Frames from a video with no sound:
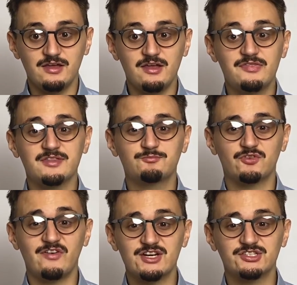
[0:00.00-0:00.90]
is that
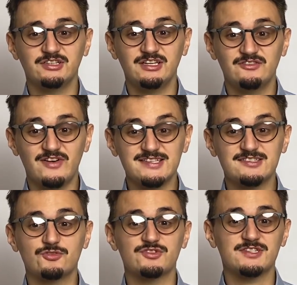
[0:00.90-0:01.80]
professional
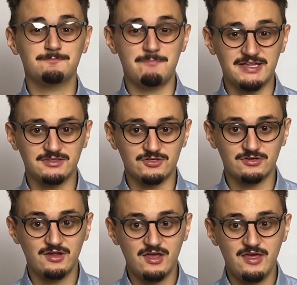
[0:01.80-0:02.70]
investors matter.
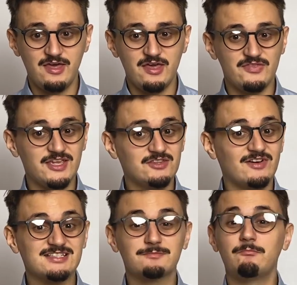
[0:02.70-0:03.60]
They
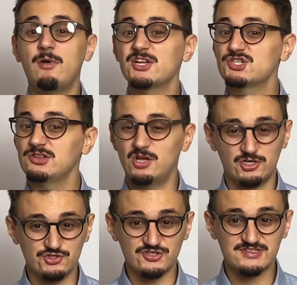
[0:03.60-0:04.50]
invest much
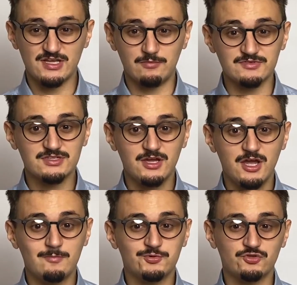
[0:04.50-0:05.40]
larger sums,
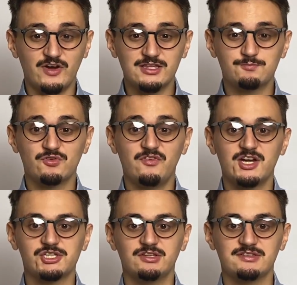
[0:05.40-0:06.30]
provide
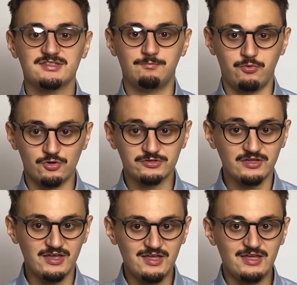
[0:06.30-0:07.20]
professional support,
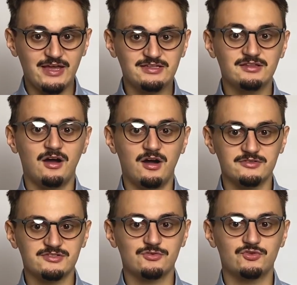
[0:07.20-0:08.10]
and
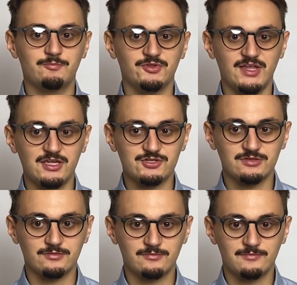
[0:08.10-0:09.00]
enhance your reputation.